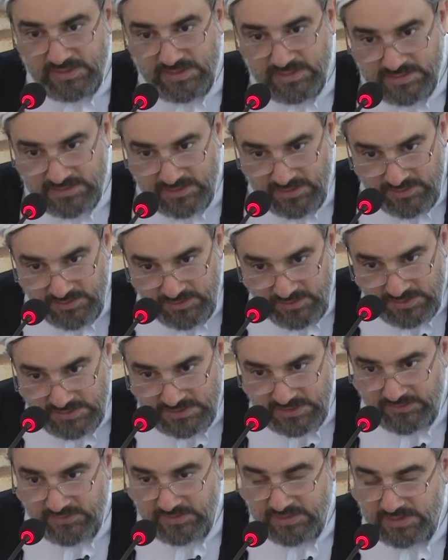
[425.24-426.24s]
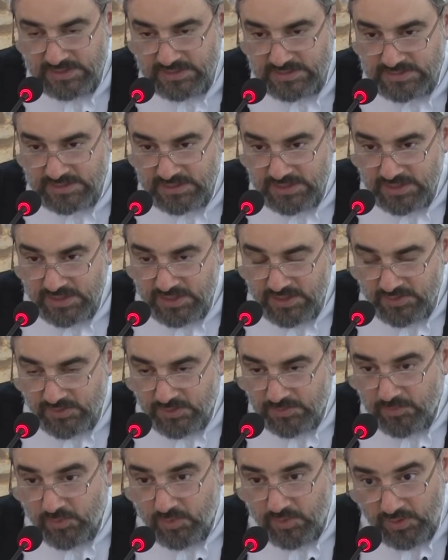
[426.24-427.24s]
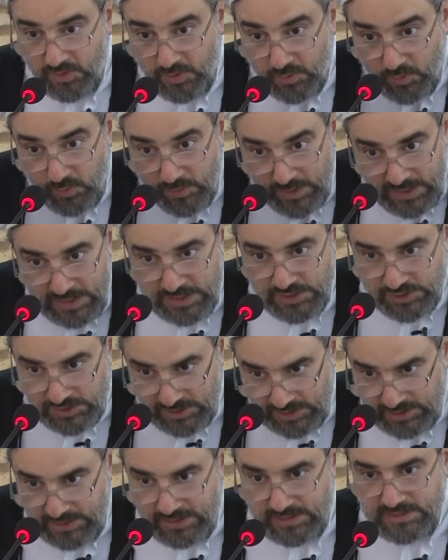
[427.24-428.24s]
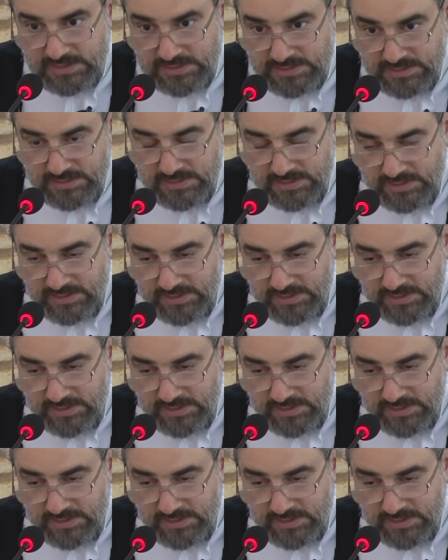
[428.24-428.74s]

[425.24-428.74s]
years, the third 7 years, the more aware she is,